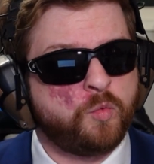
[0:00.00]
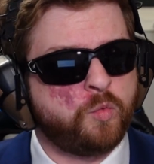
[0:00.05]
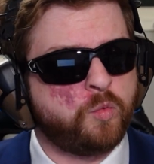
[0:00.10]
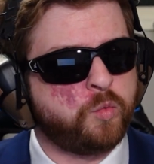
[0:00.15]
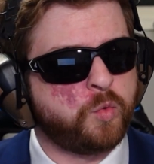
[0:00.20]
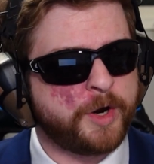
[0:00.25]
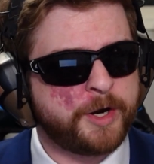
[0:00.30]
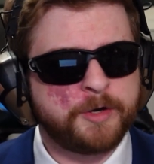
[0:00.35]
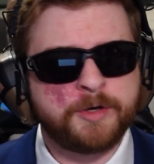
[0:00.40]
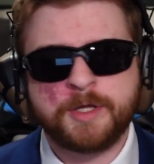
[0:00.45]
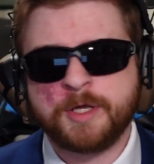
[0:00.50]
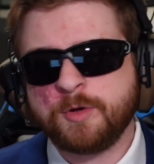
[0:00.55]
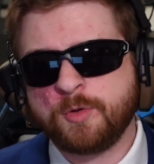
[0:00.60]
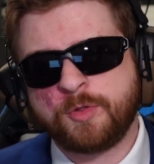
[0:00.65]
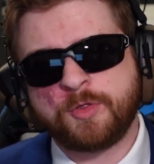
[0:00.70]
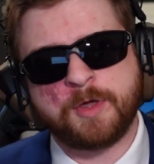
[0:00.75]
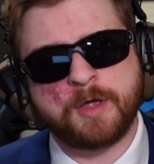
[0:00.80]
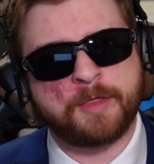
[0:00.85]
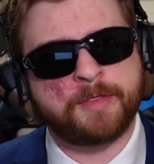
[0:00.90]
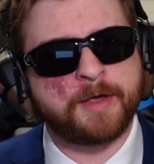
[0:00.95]
Where do you
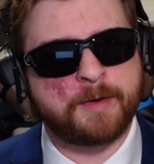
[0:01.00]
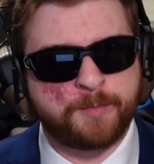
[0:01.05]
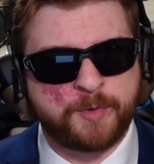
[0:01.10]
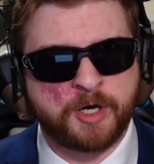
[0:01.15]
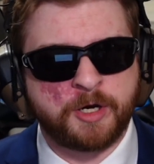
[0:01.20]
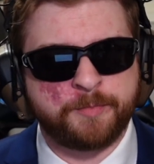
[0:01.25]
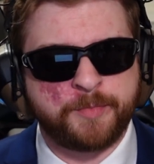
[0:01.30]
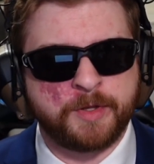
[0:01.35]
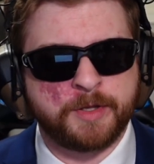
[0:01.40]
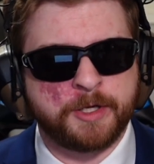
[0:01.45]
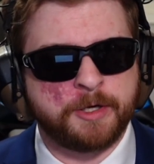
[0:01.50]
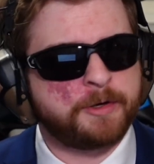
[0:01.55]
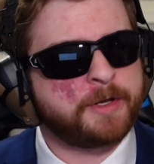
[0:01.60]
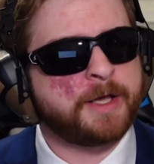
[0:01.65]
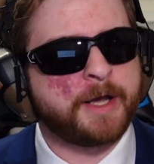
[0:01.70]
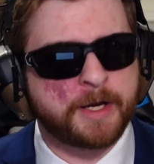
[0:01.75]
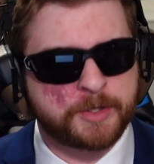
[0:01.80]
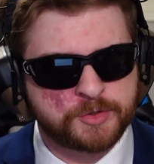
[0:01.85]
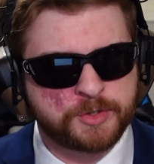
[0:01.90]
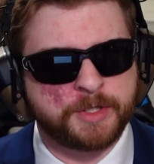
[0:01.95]
think that
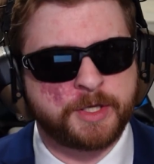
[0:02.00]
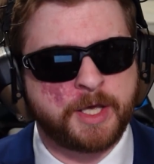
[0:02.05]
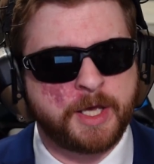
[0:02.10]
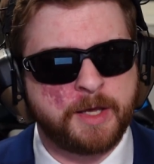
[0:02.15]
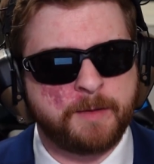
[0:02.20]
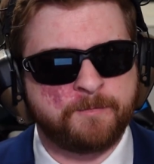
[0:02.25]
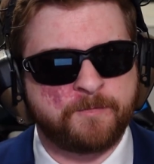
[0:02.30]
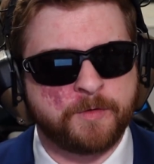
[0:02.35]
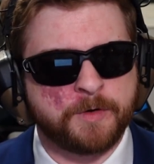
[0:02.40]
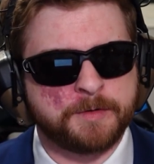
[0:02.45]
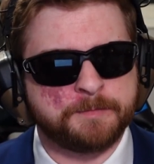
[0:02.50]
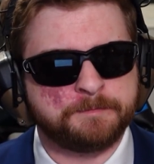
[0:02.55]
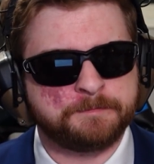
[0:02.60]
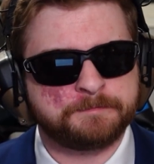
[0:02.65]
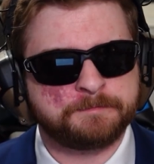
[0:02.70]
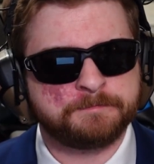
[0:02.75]
popularity actually came from?